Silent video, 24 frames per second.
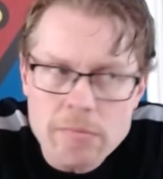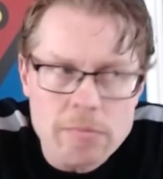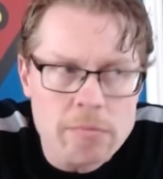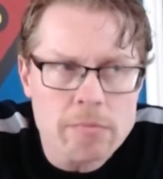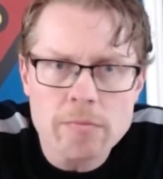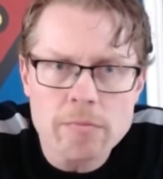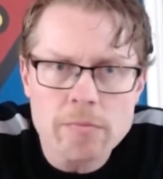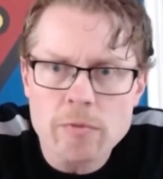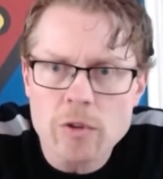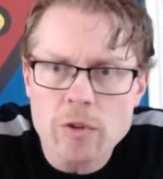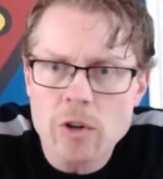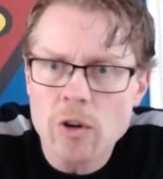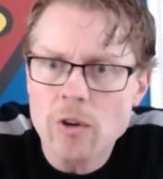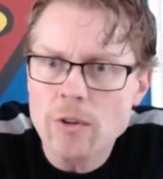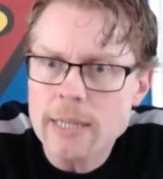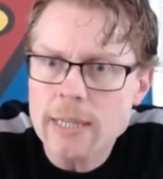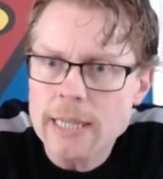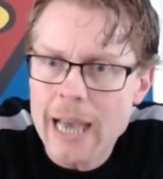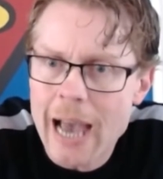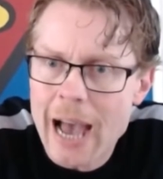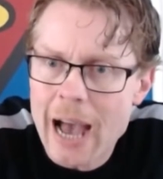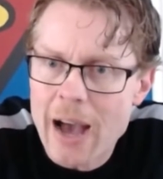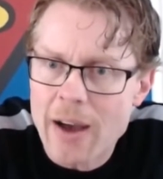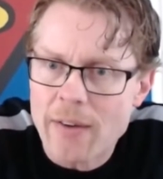Of course you
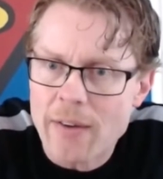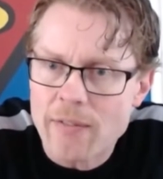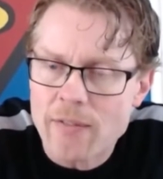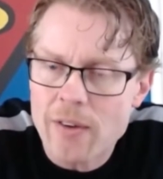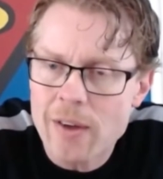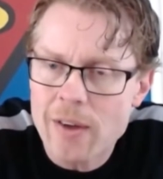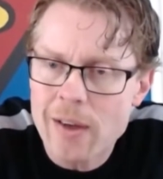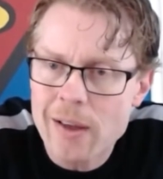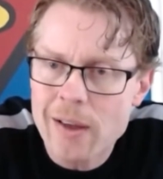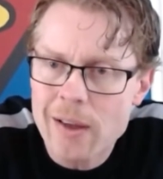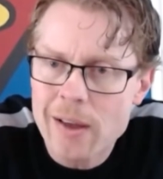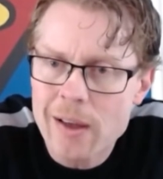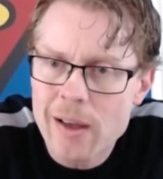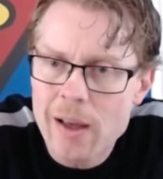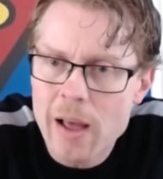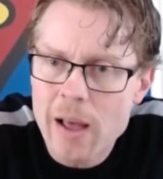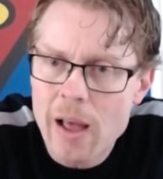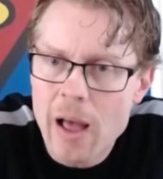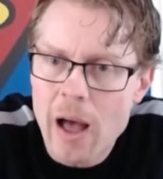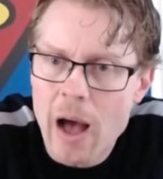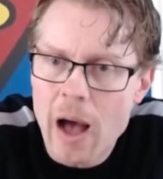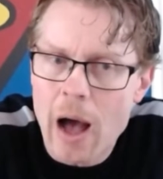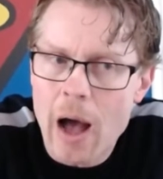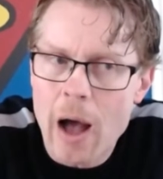have.
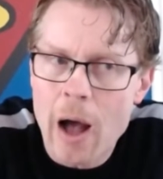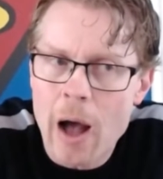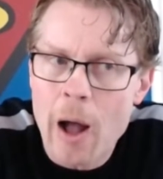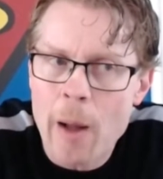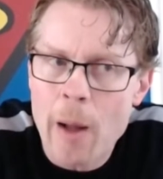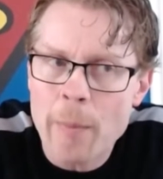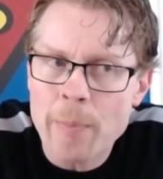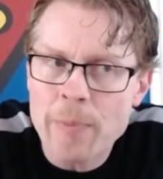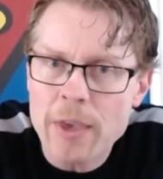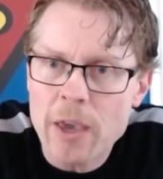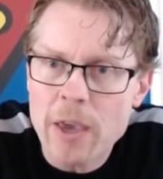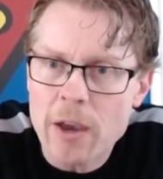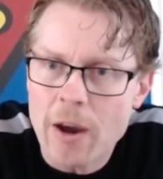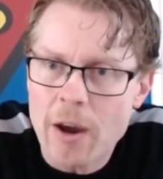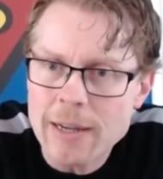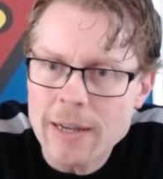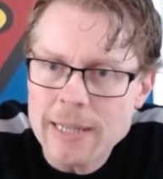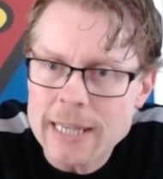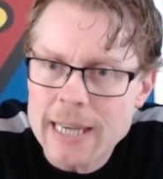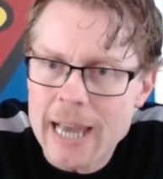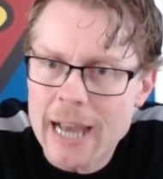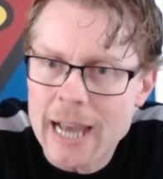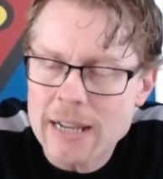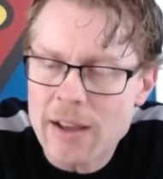You're going to
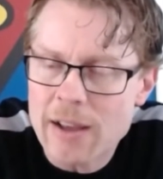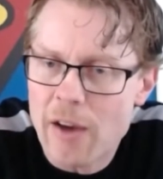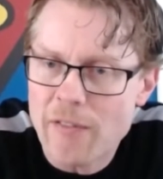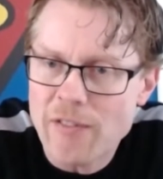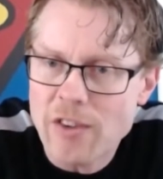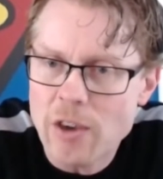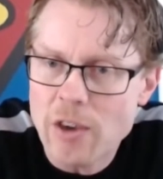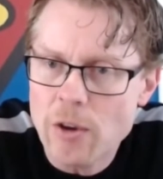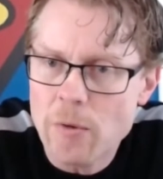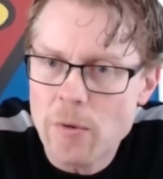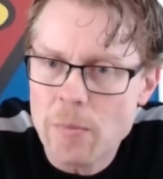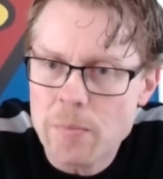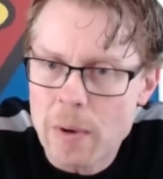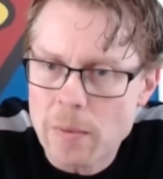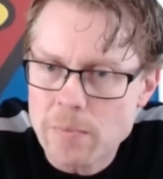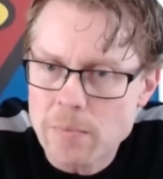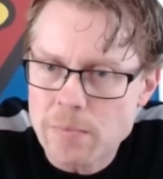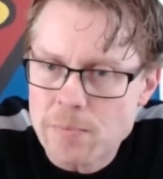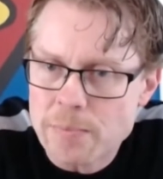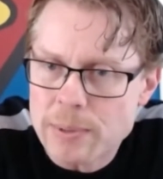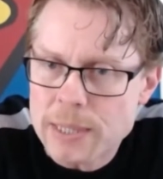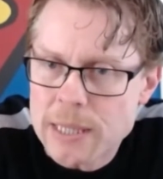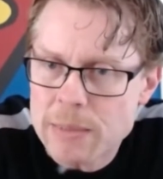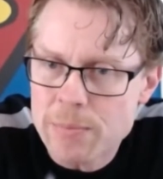get a few
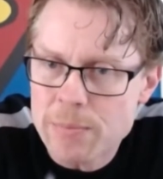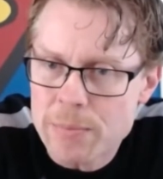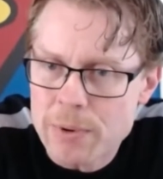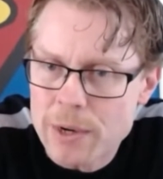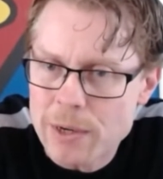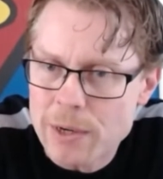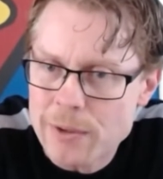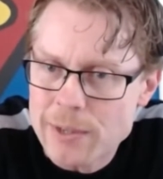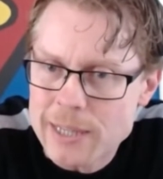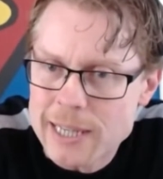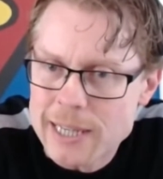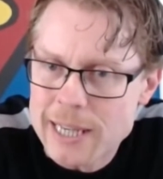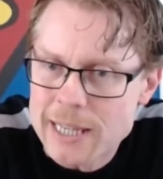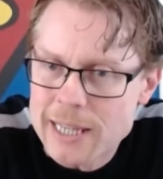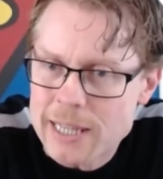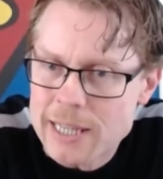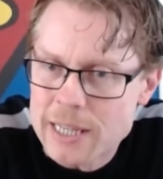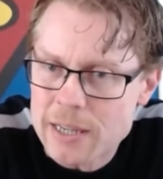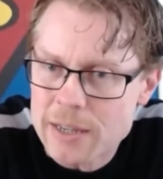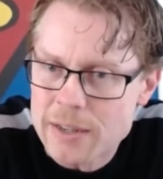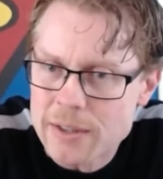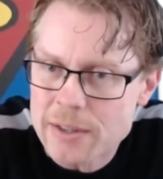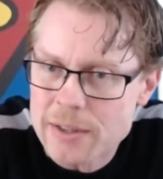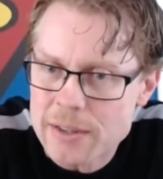bumps and bruises
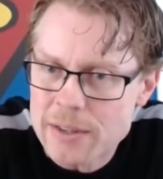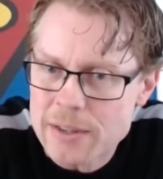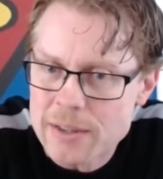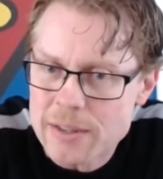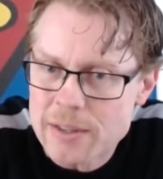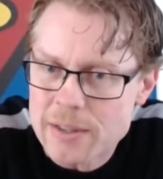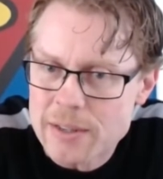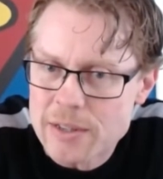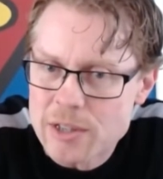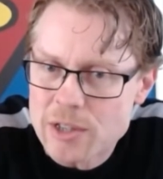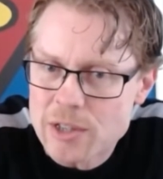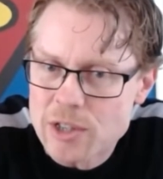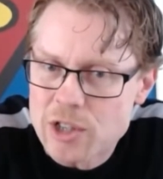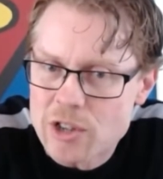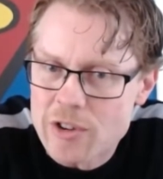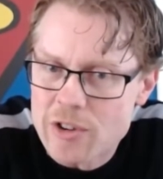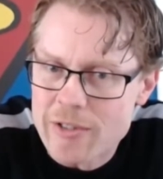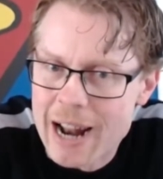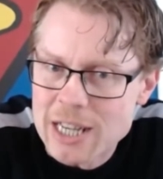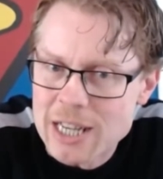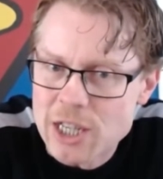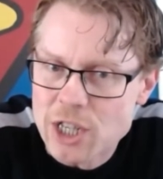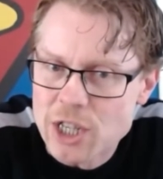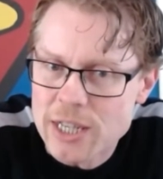and
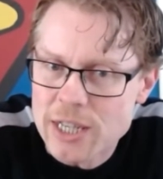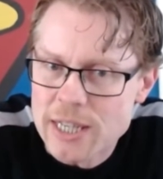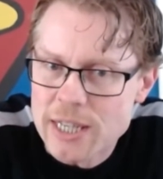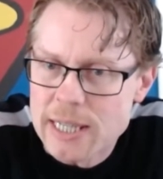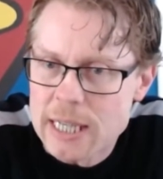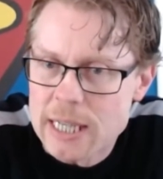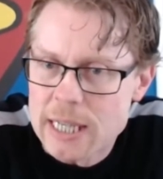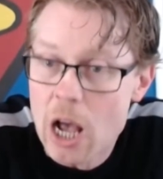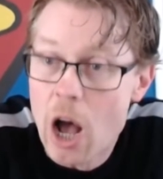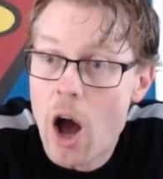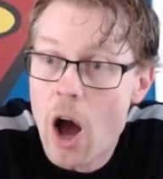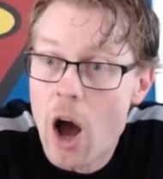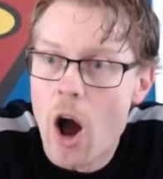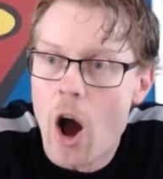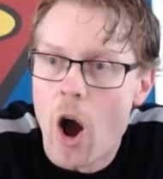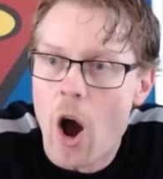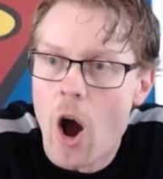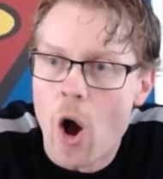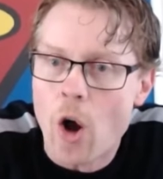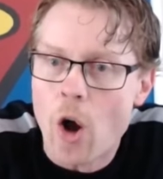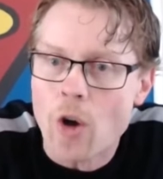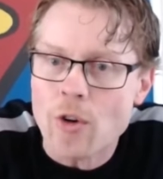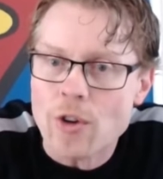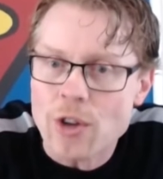scratches
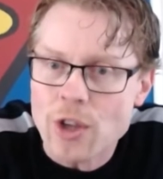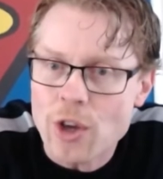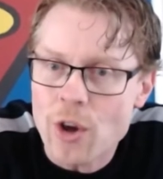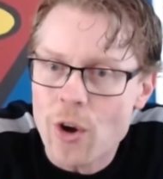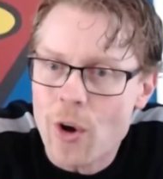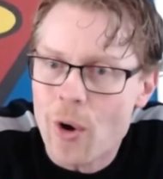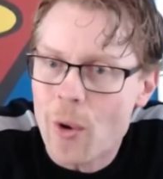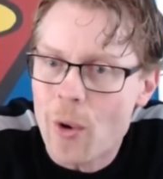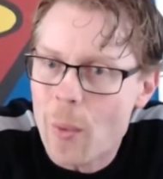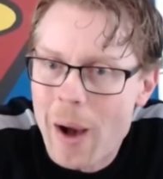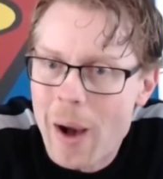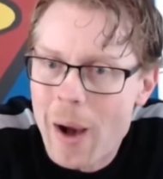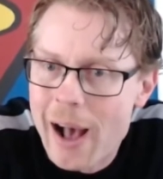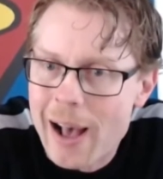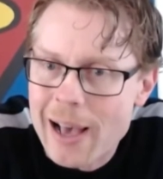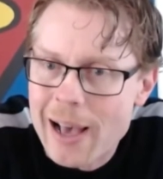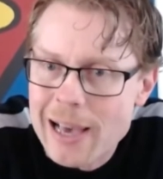on your way.